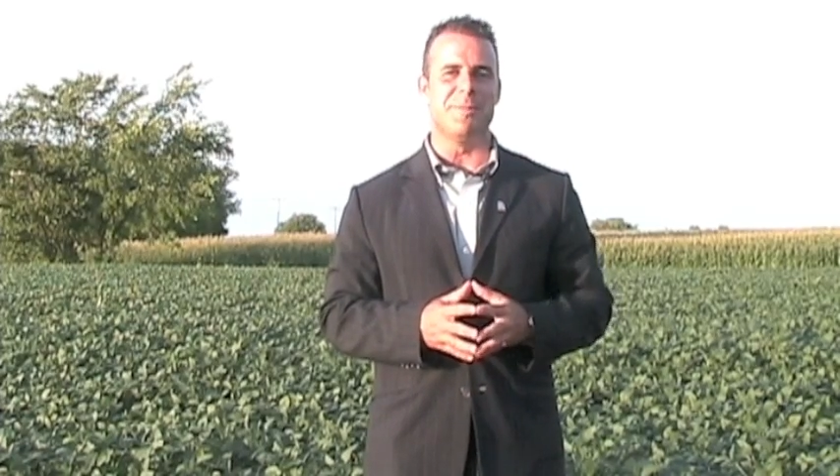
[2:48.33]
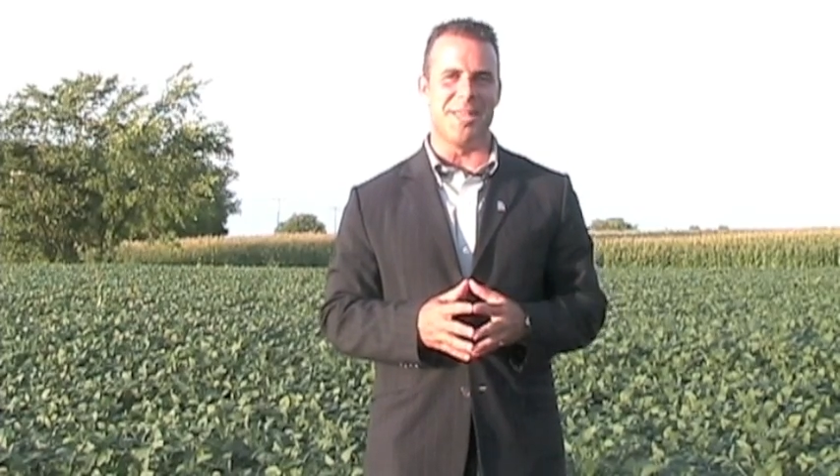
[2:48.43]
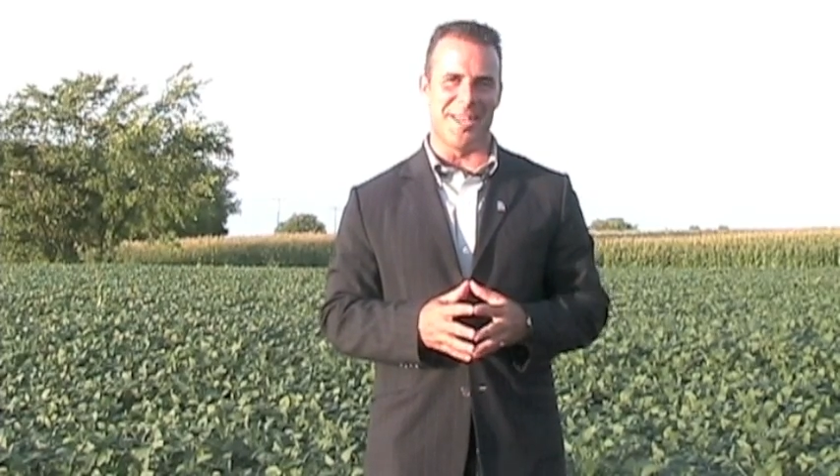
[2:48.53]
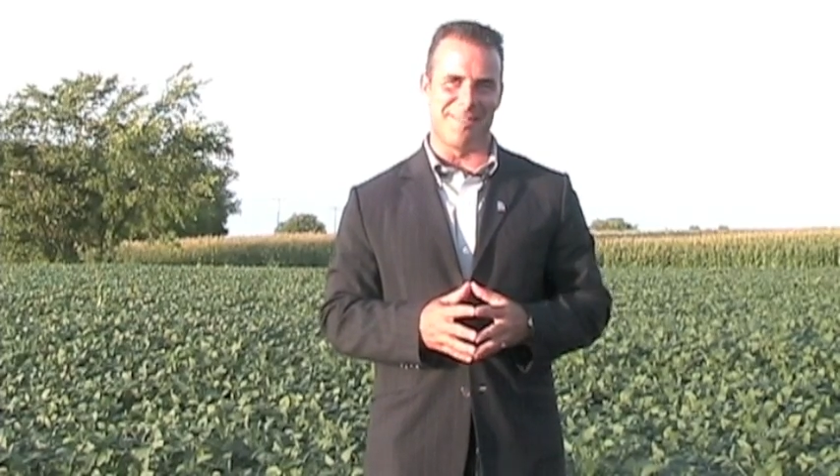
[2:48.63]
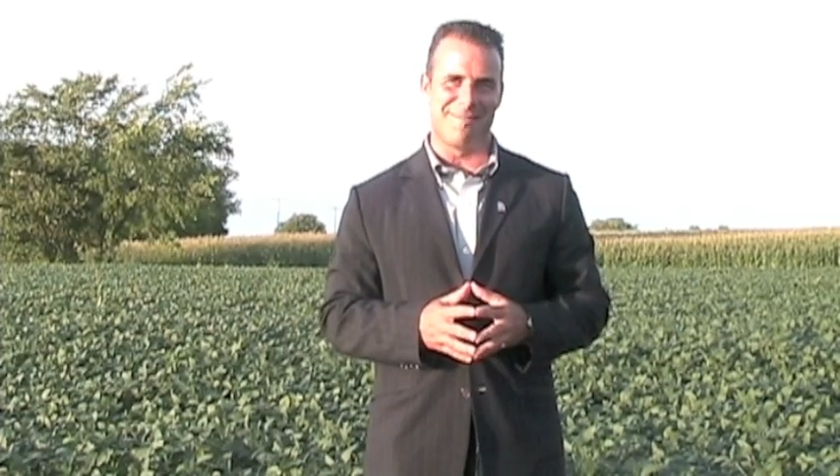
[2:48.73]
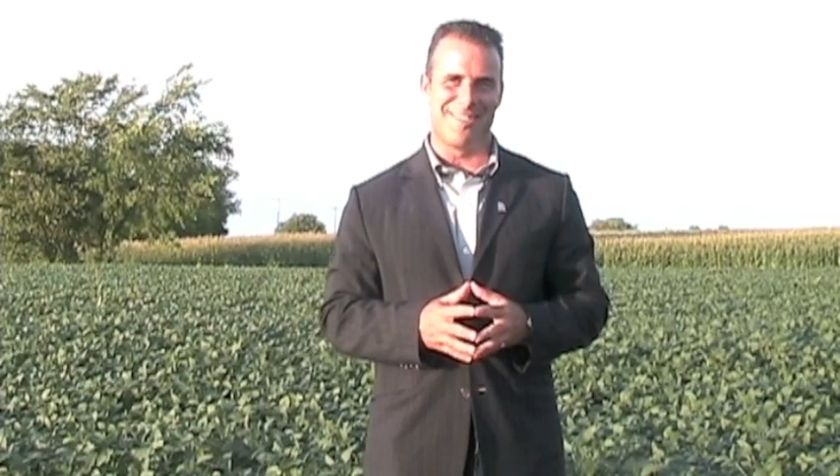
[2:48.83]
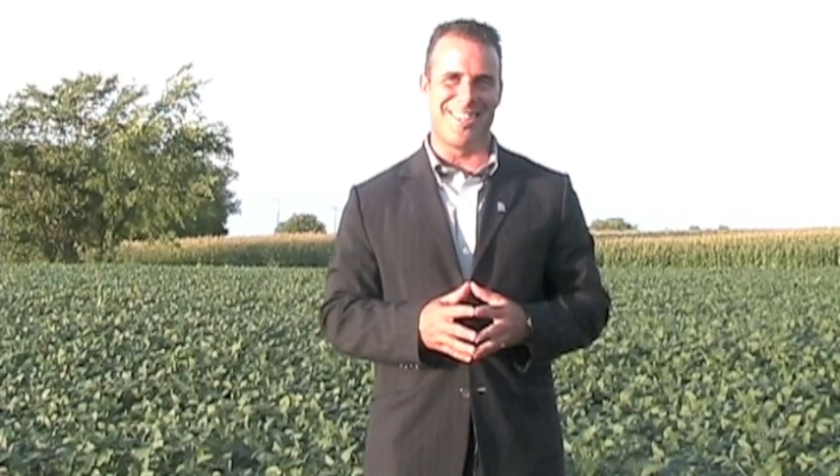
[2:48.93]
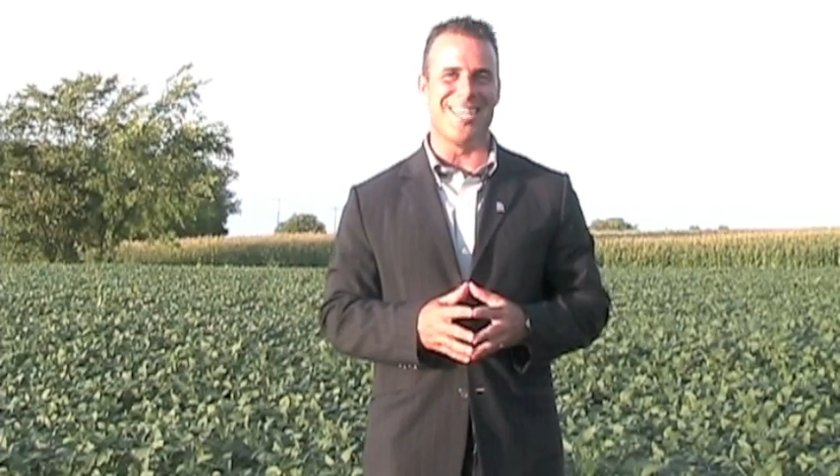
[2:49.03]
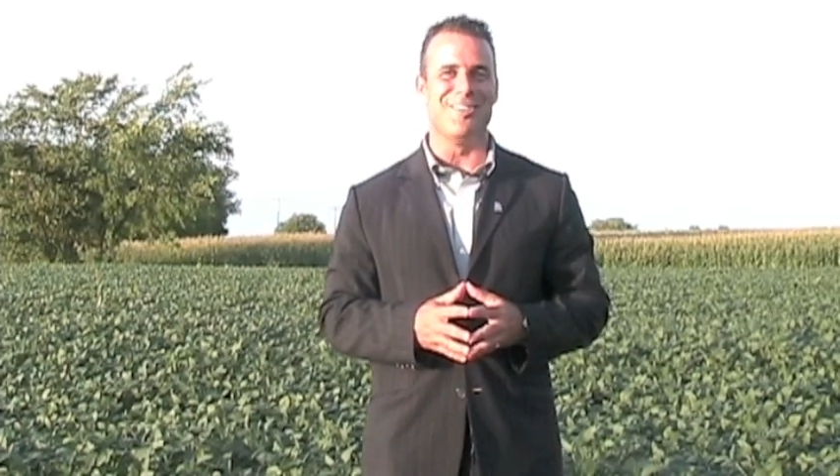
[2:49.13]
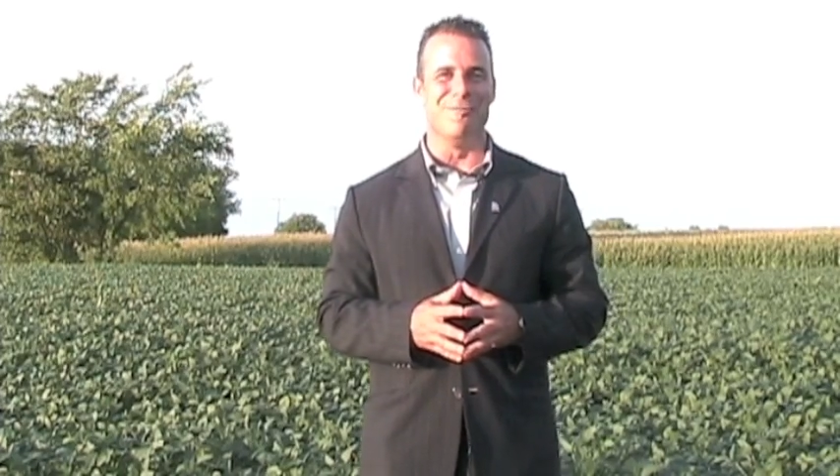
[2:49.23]
Billette.
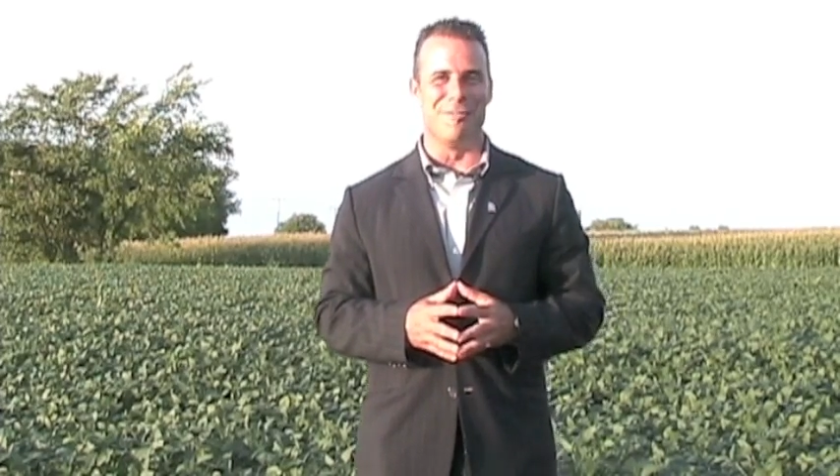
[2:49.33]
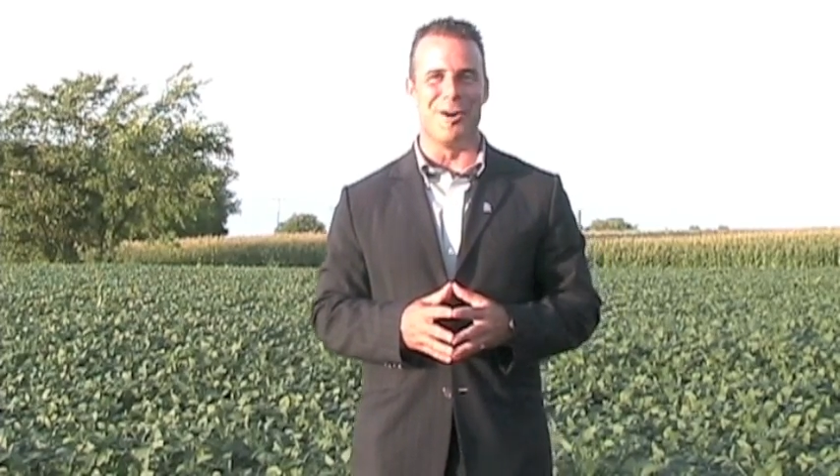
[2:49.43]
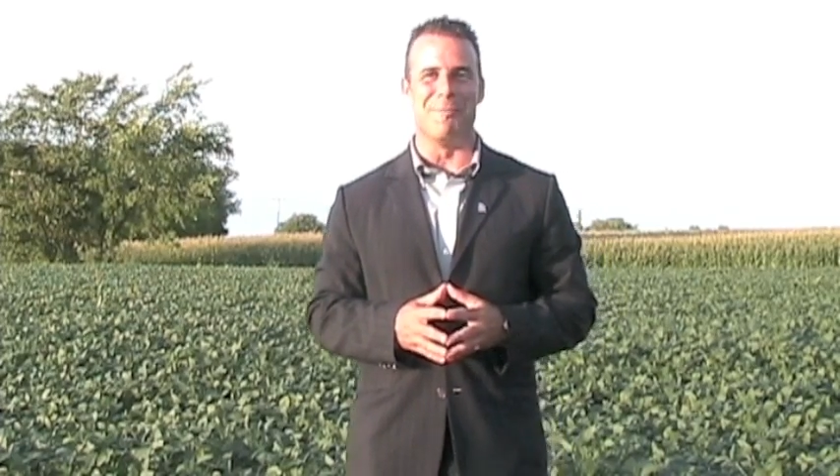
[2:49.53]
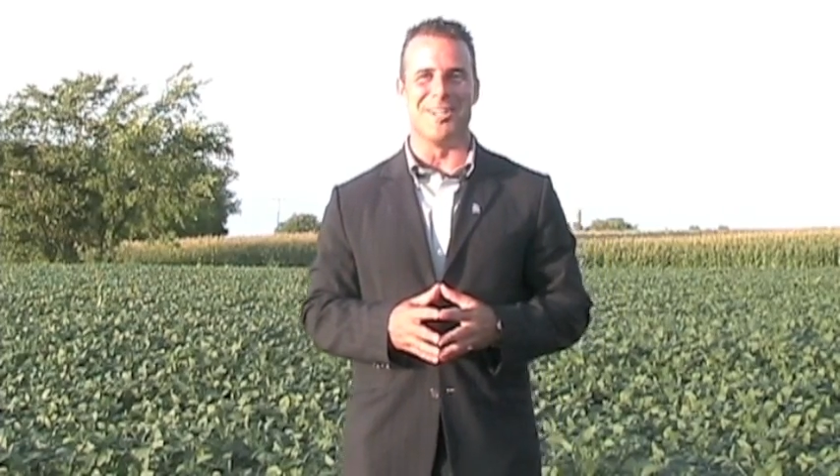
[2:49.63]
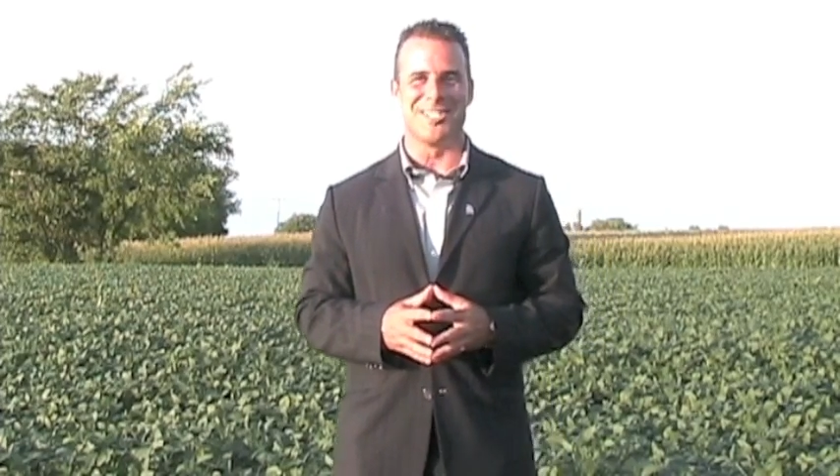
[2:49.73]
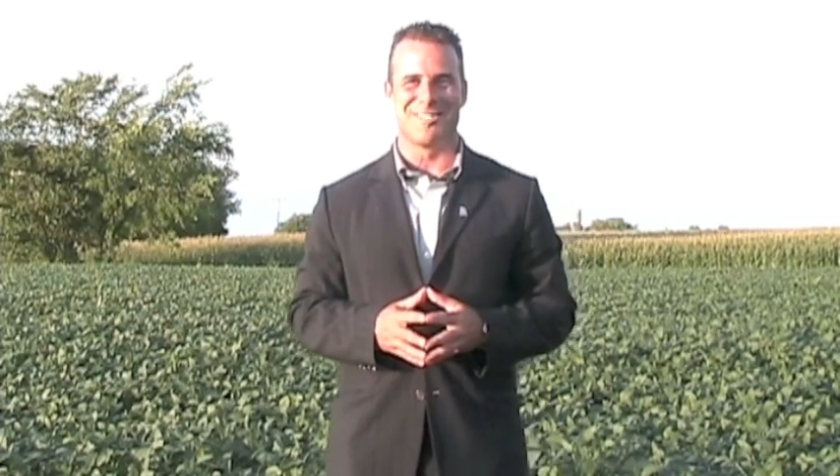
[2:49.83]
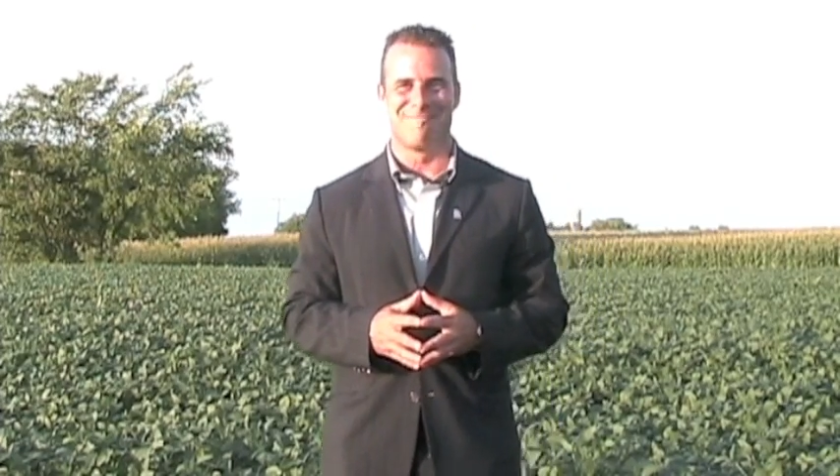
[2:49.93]
Thank you very much.